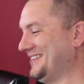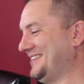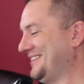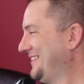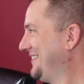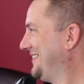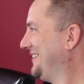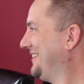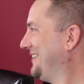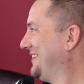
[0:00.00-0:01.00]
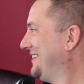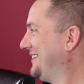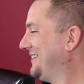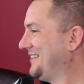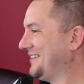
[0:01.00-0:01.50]

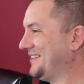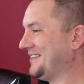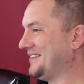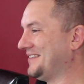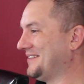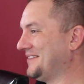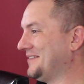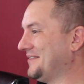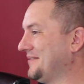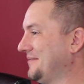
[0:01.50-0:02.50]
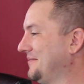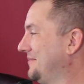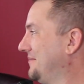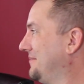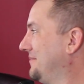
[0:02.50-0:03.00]

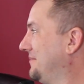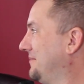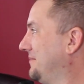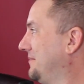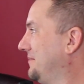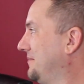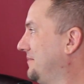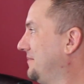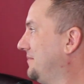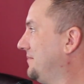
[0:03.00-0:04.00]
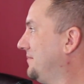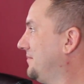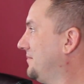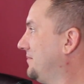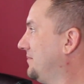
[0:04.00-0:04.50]

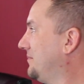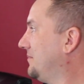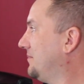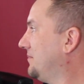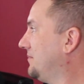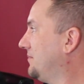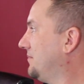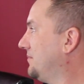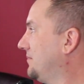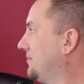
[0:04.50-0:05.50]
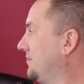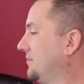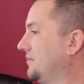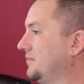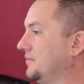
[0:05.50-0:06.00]

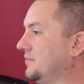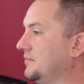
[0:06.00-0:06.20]
The person shown says nothing.